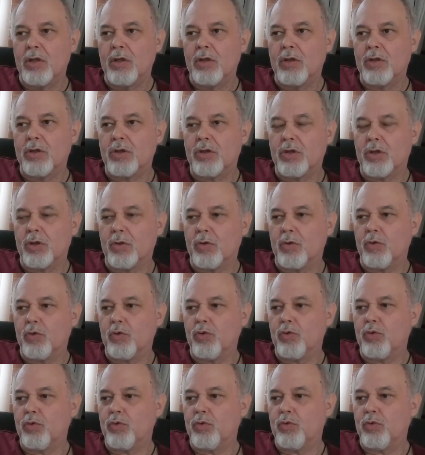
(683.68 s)

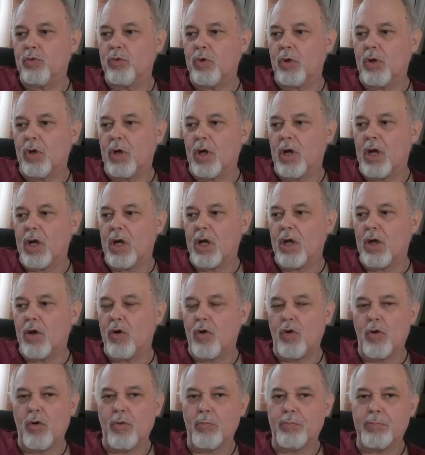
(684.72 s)
So
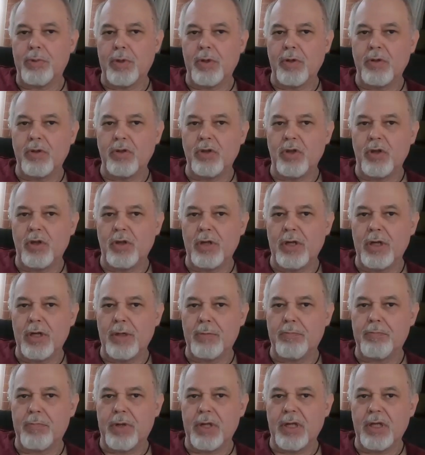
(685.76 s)
hope you enjoyed it.
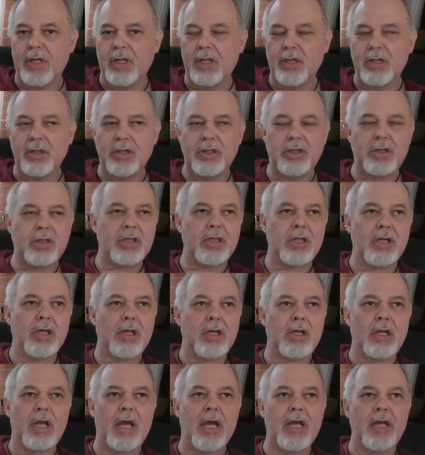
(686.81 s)
Please
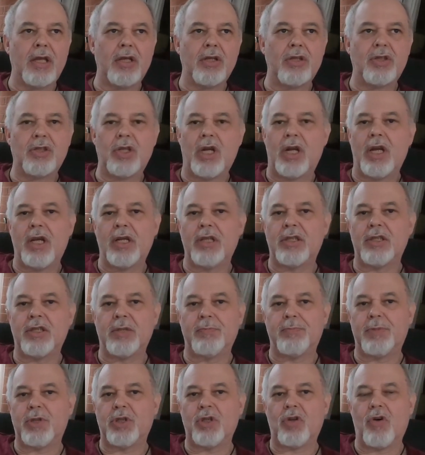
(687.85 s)
like, share,
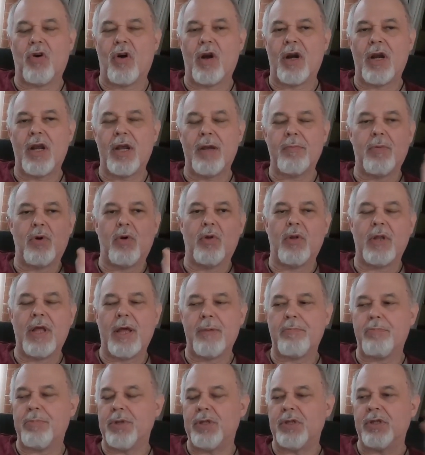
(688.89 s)
subscribe, all
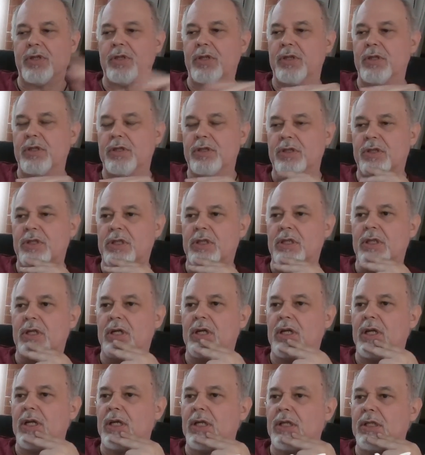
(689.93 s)
that business,
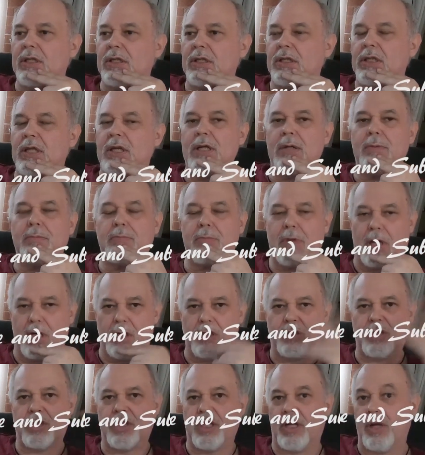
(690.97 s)
and I'll
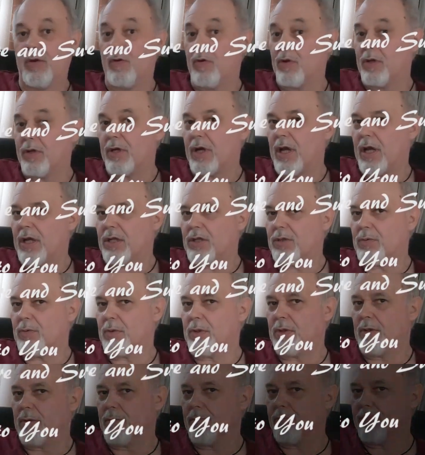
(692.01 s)
see you on the next one.